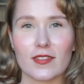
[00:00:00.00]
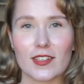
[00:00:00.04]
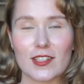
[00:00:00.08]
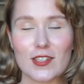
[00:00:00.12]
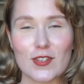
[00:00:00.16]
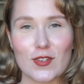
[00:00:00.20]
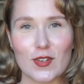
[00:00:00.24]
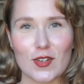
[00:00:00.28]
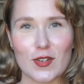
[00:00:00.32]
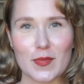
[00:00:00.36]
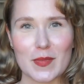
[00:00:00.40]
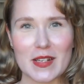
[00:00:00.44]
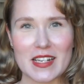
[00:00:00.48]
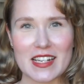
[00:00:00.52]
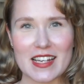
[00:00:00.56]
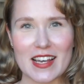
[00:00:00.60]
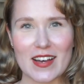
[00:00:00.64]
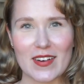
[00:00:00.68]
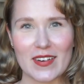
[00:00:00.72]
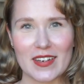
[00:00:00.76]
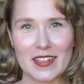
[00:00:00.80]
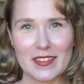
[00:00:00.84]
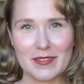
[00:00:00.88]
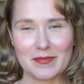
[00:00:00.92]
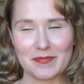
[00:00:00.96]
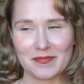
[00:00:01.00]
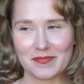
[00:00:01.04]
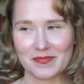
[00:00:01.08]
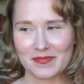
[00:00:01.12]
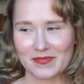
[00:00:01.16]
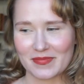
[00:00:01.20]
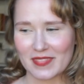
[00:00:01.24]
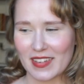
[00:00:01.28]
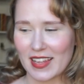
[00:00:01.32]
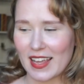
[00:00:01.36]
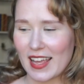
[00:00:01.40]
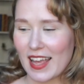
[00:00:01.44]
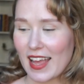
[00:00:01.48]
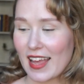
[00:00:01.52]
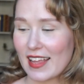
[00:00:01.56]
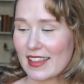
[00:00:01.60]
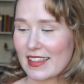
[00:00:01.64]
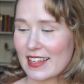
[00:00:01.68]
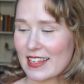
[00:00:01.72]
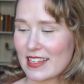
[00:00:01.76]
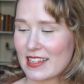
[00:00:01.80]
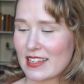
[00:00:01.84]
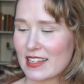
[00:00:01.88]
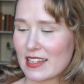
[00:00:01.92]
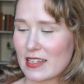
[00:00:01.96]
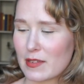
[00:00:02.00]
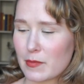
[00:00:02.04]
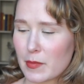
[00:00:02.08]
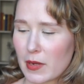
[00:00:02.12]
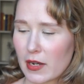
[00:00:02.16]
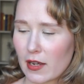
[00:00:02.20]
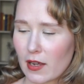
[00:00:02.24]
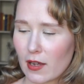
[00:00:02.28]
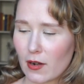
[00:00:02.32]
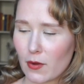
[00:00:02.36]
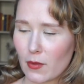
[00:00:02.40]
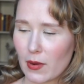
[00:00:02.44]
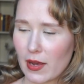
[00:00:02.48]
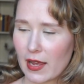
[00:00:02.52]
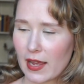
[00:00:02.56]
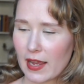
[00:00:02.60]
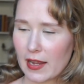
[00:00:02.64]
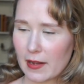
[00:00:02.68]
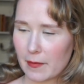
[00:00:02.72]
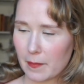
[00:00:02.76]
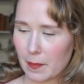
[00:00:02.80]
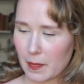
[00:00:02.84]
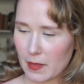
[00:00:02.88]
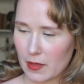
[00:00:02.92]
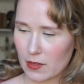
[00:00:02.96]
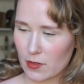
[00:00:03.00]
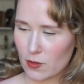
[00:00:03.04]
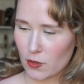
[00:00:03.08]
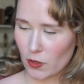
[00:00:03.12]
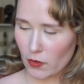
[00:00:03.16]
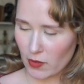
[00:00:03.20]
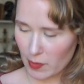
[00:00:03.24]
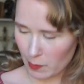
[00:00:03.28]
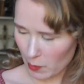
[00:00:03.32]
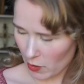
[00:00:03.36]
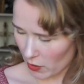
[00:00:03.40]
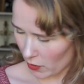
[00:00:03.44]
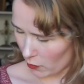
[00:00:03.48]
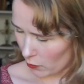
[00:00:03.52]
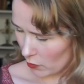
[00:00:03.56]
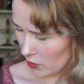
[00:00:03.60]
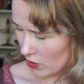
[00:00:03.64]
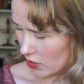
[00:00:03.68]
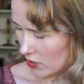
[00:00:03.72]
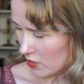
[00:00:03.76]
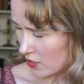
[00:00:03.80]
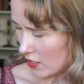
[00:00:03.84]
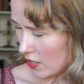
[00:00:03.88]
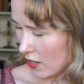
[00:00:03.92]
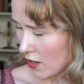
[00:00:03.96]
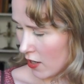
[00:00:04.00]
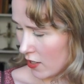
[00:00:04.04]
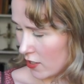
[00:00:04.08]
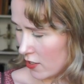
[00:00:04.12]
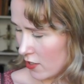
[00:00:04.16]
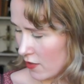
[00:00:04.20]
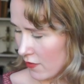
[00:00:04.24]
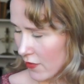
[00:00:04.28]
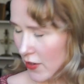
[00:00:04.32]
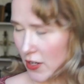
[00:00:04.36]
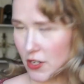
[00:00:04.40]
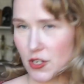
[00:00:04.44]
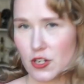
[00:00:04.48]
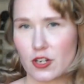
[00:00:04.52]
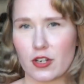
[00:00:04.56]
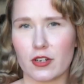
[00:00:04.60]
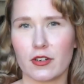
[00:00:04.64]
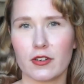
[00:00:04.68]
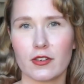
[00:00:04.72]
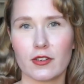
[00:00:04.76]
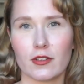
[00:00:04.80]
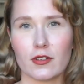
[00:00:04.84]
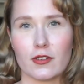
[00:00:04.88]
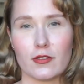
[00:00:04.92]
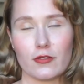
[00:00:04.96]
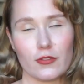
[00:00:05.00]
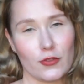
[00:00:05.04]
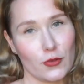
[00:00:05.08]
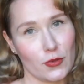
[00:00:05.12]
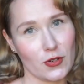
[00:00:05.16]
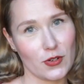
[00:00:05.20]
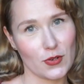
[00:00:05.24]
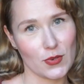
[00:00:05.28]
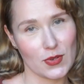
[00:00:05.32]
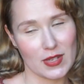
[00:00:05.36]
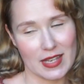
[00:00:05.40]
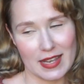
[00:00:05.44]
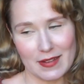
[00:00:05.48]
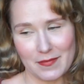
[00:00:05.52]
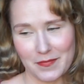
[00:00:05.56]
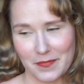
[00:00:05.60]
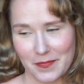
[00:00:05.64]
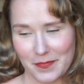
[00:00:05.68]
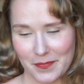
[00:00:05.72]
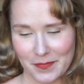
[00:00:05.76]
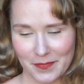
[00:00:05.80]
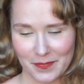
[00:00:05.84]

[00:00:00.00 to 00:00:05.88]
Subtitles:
Astronomy Tower. And this is my colorway storybook, which is the lighter version of Tornado Set.